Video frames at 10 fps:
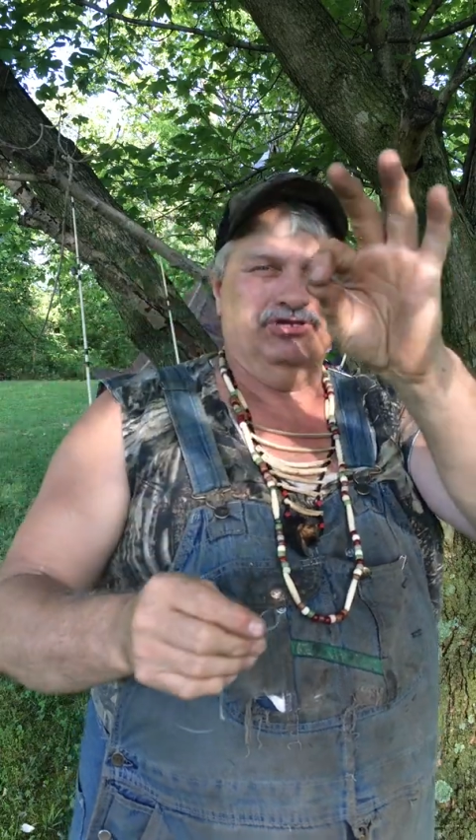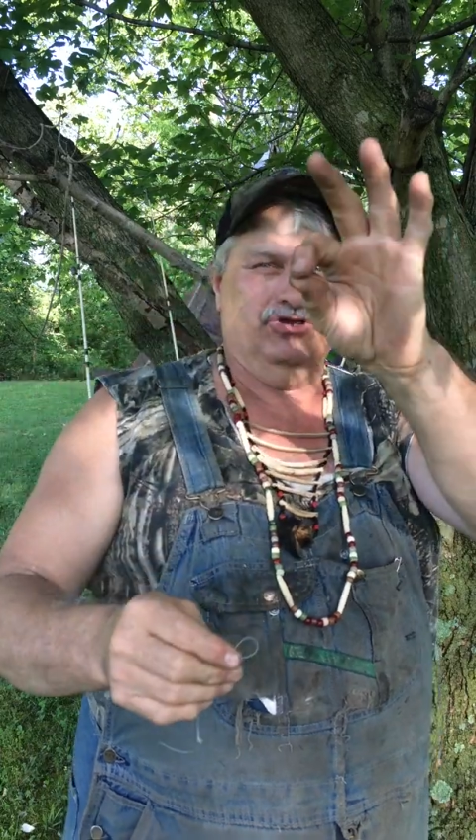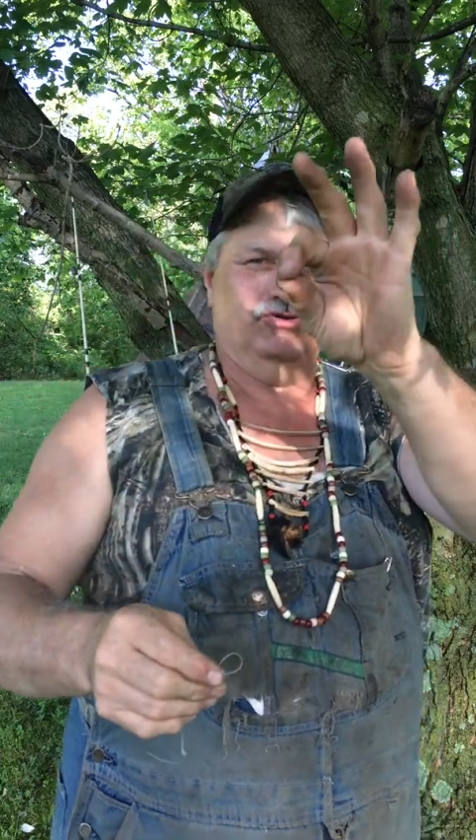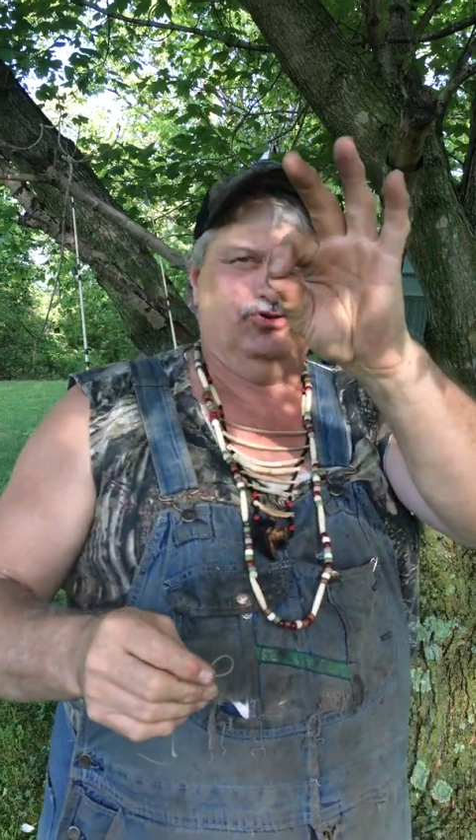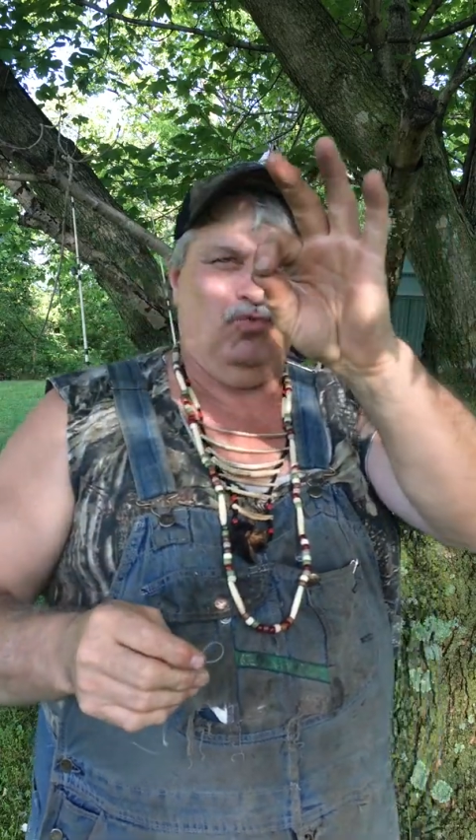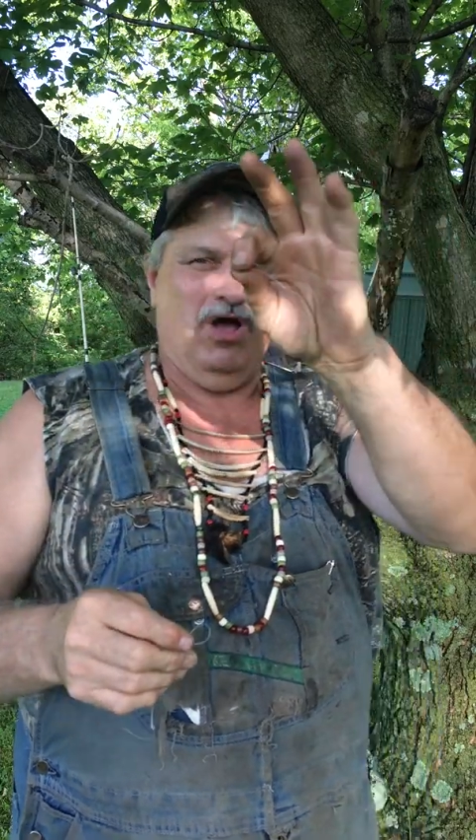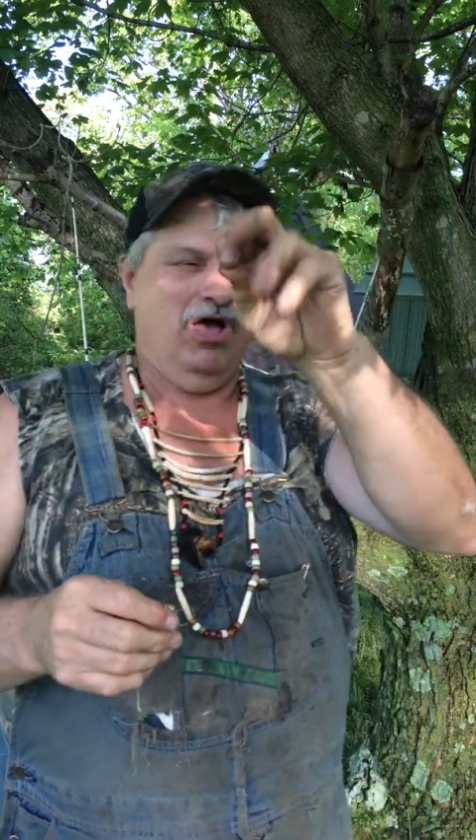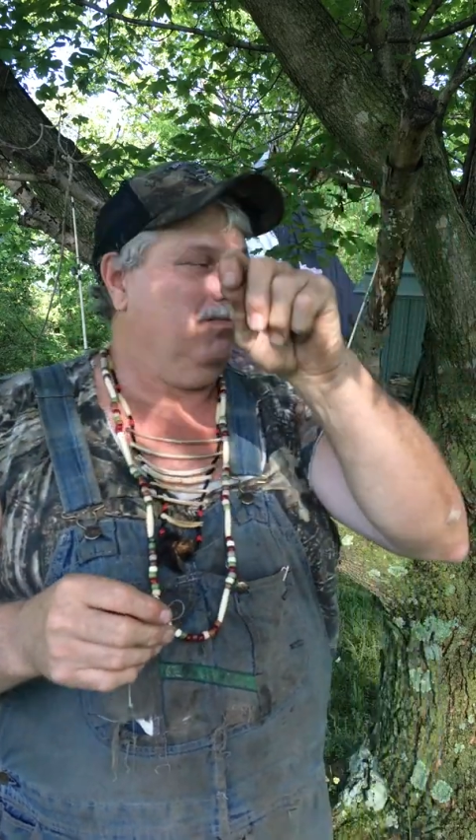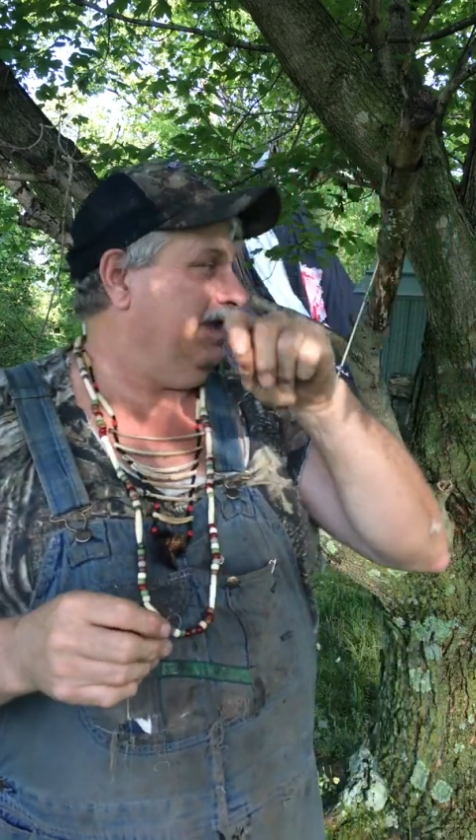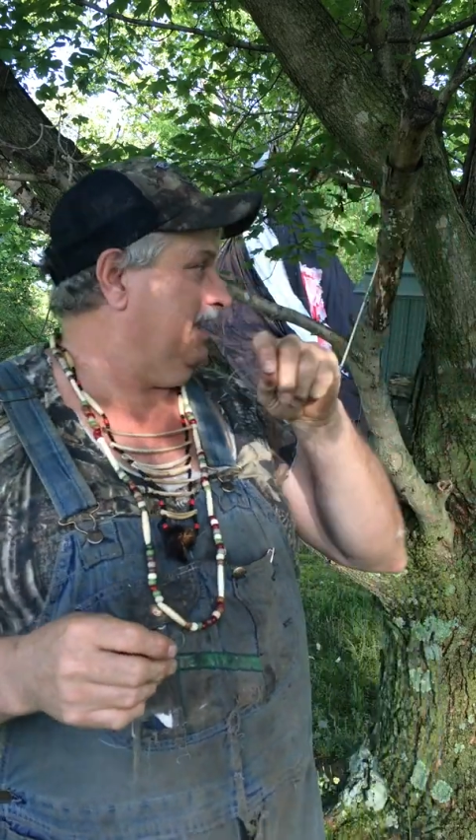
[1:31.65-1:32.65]
use the
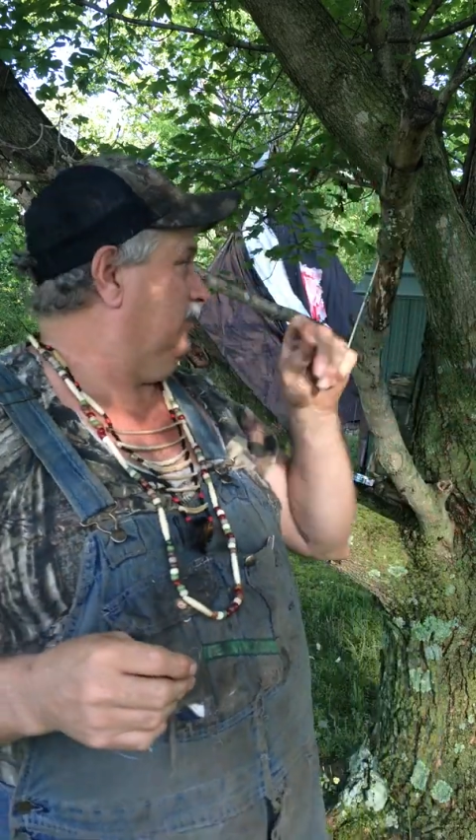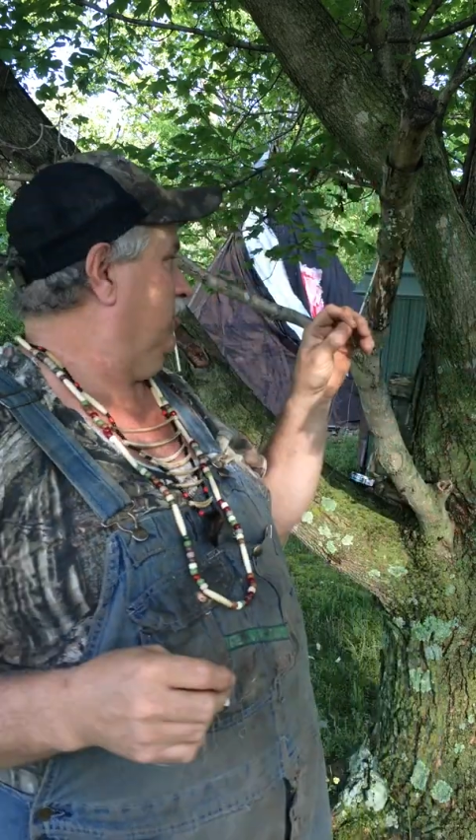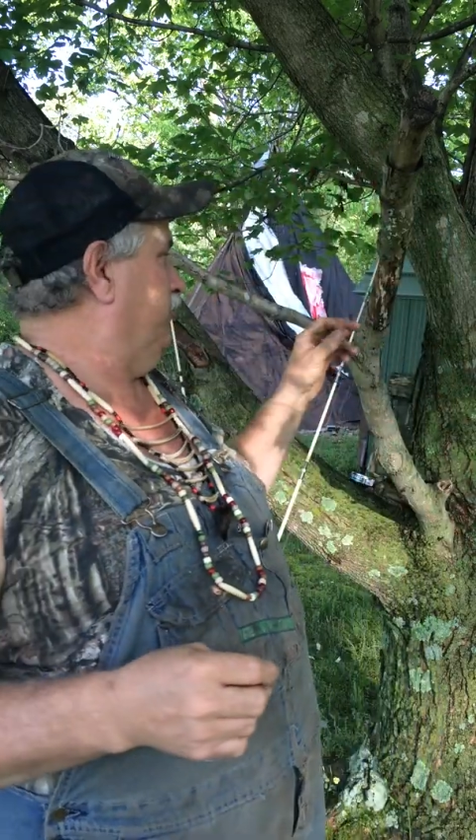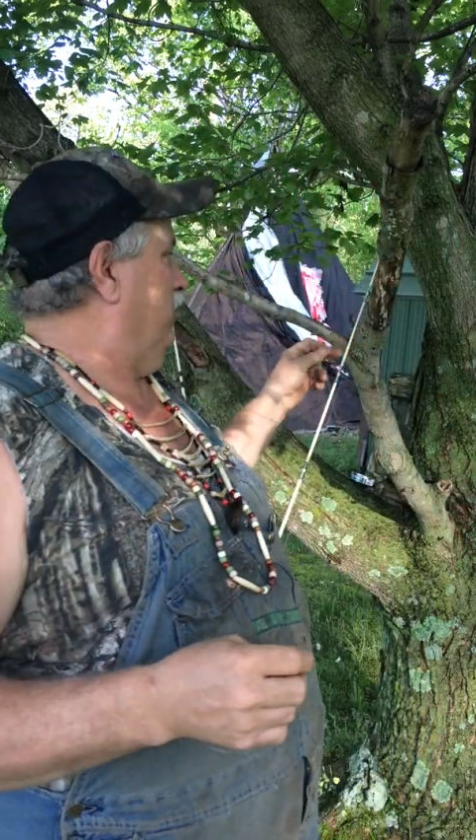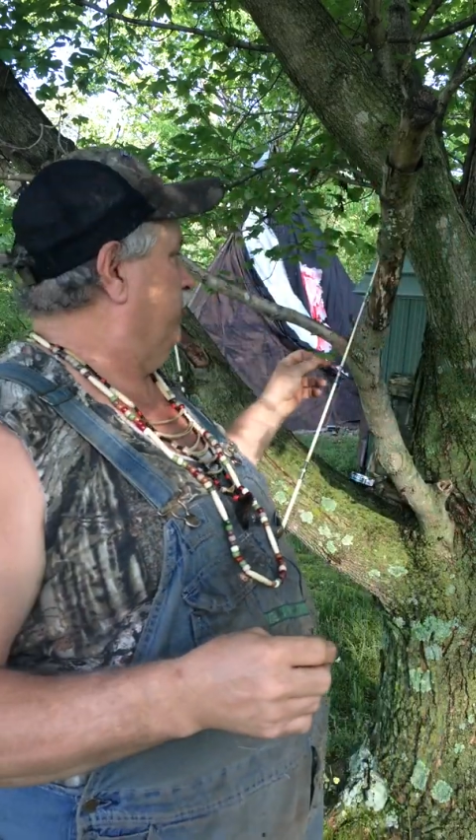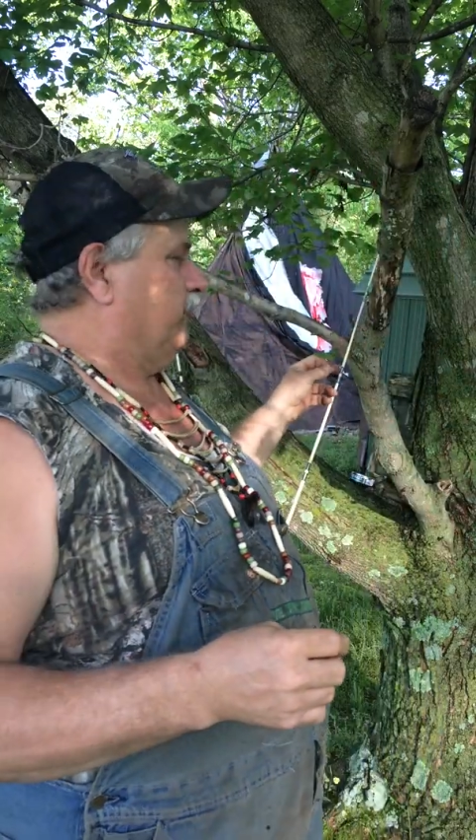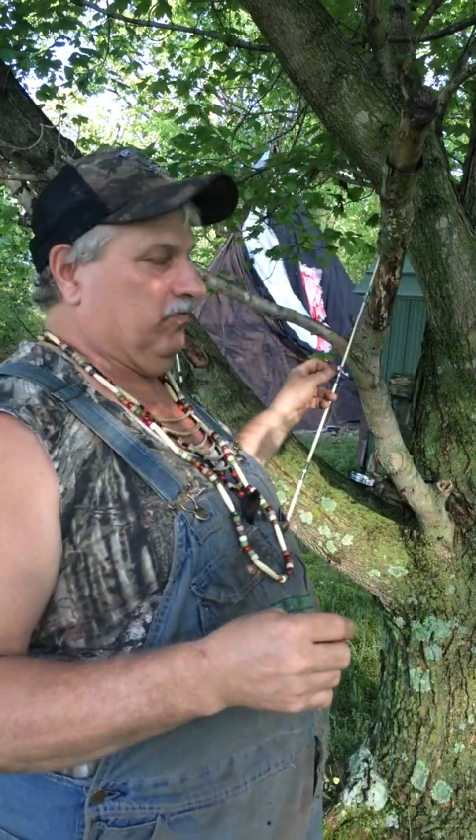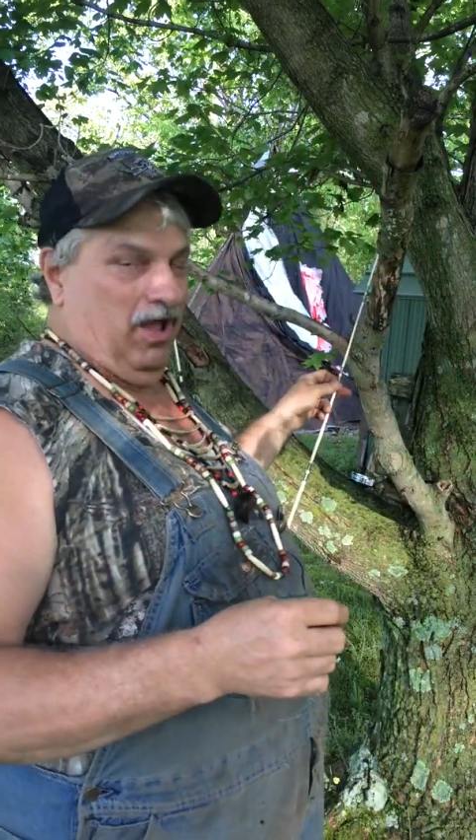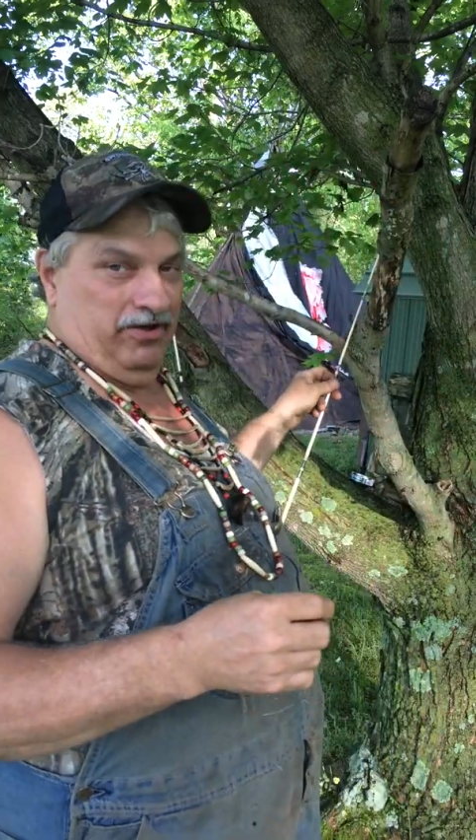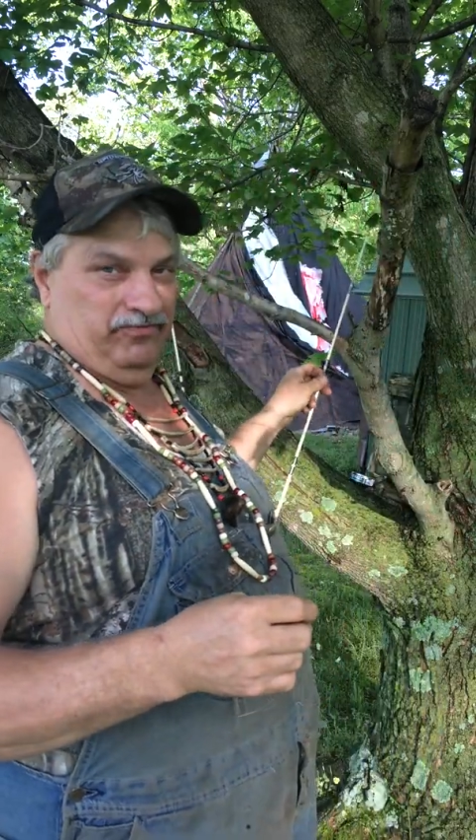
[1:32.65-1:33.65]
Wildman loop on your
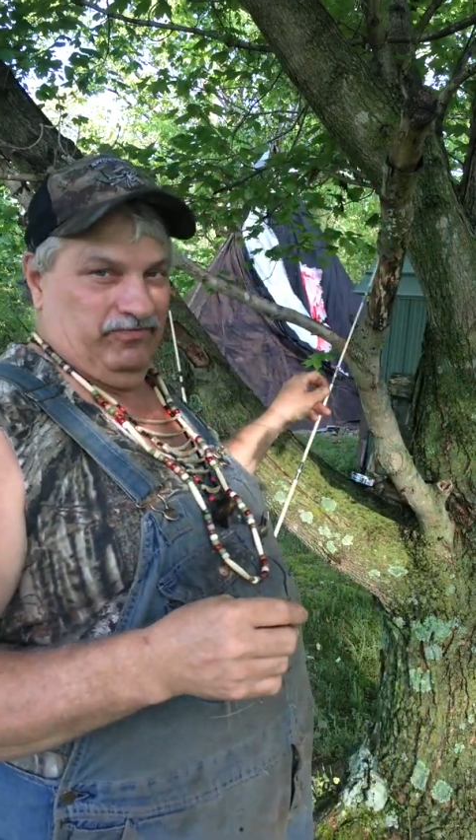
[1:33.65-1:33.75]
rod